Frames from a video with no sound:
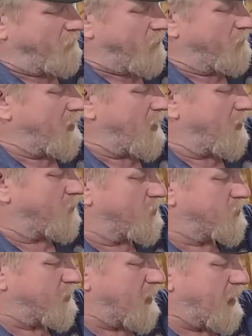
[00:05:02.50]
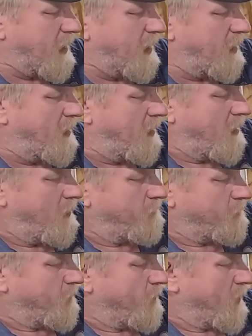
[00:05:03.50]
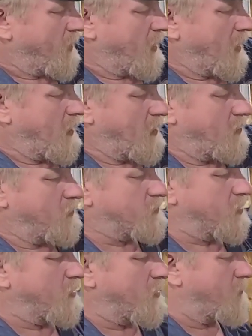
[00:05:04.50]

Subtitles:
from the other side, and using